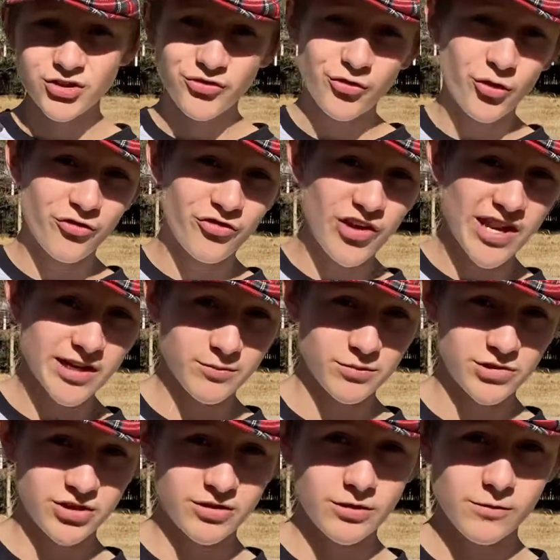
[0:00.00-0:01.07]
for venom
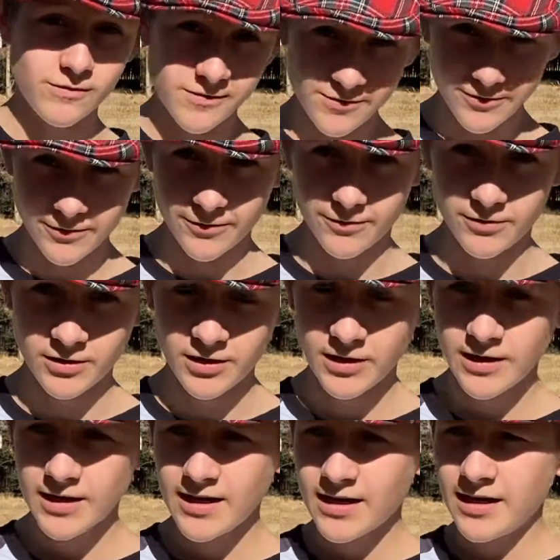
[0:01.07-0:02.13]
to go through.
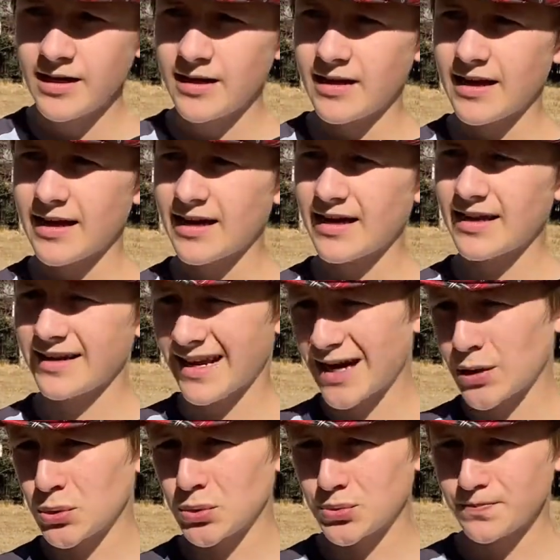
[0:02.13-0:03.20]

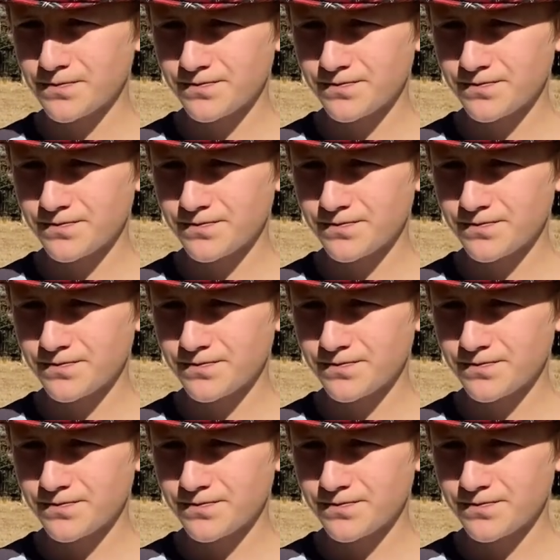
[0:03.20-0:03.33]
Now,